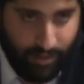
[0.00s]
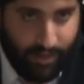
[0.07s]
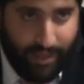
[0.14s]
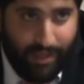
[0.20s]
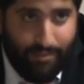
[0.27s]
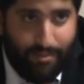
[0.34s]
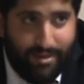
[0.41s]

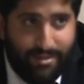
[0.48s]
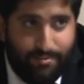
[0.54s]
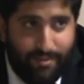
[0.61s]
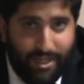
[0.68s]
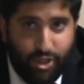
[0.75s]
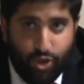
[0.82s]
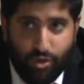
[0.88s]
he must
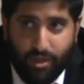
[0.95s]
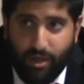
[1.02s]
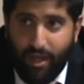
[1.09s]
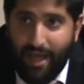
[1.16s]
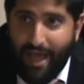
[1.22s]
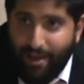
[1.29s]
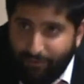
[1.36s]
make sure that
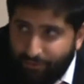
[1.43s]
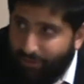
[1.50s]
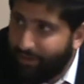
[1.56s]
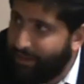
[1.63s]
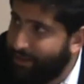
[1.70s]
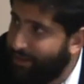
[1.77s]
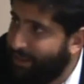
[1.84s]

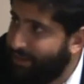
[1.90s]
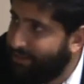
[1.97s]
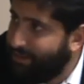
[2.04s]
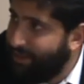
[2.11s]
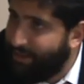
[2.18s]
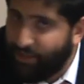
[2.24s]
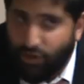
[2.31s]
everything that he
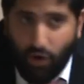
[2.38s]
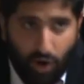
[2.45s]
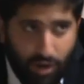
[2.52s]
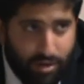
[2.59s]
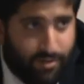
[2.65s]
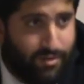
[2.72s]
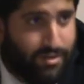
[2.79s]
studies,
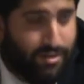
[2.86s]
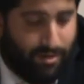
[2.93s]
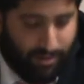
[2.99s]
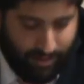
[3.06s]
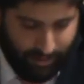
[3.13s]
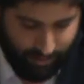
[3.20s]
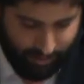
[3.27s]
all of his
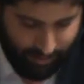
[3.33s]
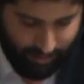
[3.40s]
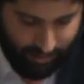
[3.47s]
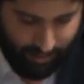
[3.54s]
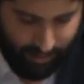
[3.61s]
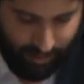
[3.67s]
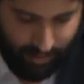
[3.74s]
learning,
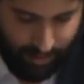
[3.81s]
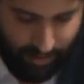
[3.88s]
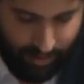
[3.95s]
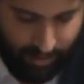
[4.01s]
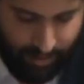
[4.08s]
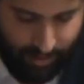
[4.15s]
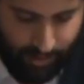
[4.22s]

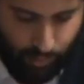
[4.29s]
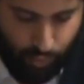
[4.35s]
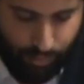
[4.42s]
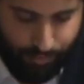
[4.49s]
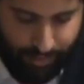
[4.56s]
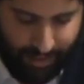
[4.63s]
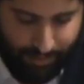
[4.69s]

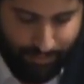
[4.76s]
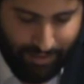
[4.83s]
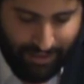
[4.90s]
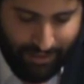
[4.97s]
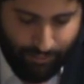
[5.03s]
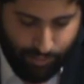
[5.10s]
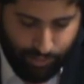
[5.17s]
would be
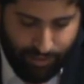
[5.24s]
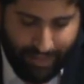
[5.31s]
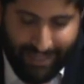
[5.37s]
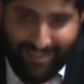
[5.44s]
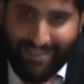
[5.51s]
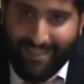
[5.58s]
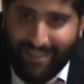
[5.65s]
bilimud
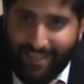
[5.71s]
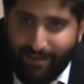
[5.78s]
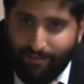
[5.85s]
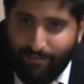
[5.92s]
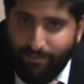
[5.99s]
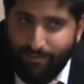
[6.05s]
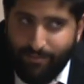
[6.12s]

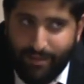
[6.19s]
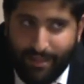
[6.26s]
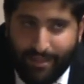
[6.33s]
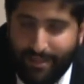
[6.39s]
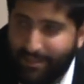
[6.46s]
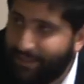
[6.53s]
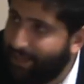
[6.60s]
hadinim,
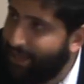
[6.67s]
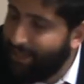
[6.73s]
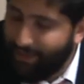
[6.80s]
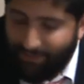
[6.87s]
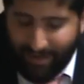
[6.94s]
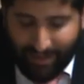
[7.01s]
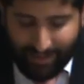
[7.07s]
in the study
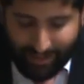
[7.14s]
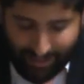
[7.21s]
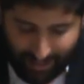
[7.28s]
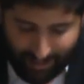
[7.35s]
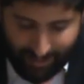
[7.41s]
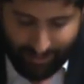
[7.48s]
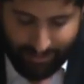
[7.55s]
of
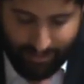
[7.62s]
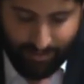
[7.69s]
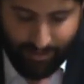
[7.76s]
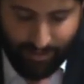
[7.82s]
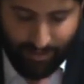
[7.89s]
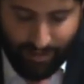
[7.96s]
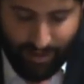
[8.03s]
halakha,
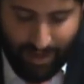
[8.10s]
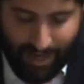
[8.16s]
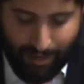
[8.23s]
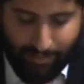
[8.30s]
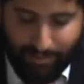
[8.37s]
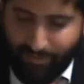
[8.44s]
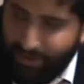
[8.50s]

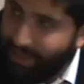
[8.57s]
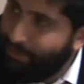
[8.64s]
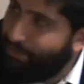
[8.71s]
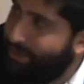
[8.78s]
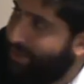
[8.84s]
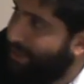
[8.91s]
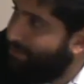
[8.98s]

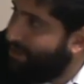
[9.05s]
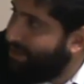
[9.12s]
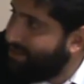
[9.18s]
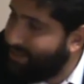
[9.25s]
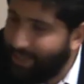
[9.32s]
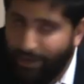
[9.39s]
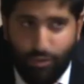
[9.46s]
hamaviim l'dei
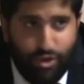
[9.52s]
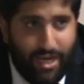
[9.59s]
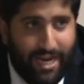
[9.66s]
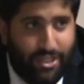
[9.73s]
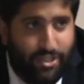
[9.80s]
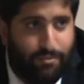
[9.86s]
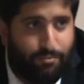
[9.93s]
maaseh, which
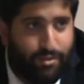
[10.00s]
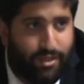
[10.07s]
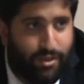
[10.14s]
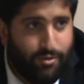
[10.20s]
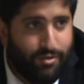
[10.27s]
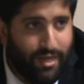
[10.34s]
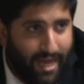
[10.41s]
actually
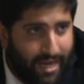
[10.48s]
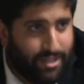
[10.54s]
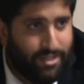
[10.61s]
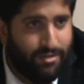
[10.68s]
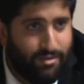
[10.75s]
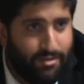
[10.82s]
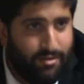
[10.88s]
bring you to
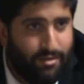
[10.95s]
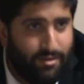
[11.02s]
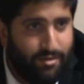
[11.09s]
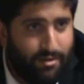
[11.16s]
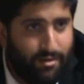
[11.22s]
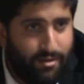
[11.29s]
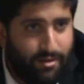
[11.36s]
action,
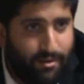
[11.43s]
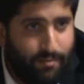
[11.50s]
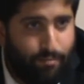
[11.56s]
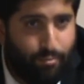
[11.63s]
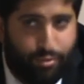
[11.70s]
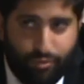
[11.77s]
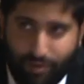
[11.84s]

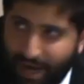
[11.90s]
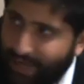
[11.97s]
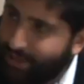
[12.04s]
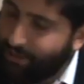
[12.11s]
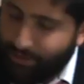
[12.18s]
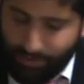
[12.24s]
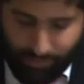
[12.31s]

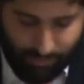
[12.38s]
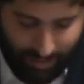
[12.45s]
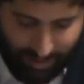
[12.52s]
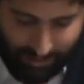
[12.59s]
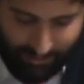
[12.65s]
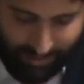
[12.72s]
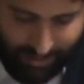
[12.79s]
practical,
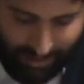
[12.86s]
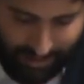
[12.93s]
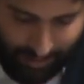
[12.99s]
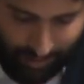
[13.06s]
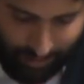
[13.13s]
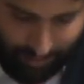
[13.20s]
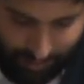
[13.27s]
relevant
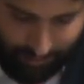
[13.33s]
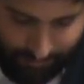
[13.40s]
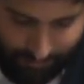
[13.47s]
halachot.